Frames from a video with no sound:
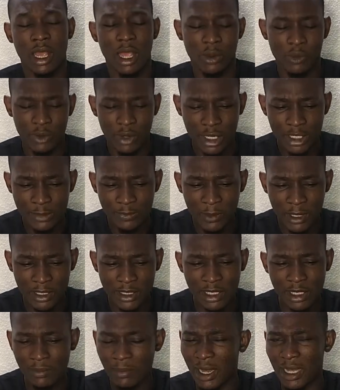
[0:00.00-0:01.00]
We respect
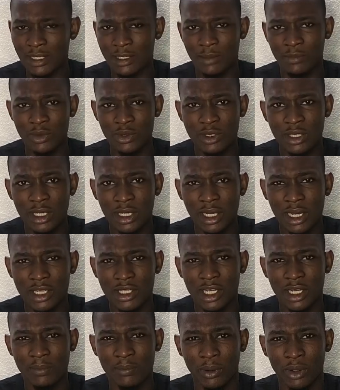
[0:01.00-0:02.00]
him as a music
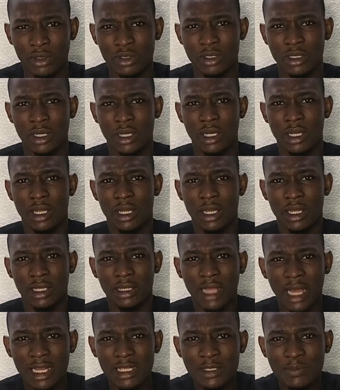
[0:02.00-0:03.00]
legend, but
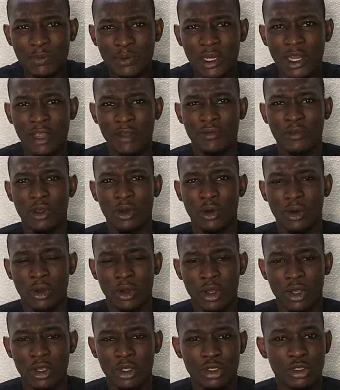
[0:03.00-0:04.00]
that behavior
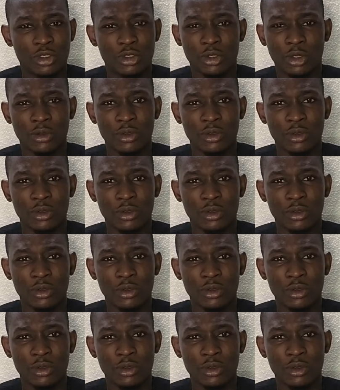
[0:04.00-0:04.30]
is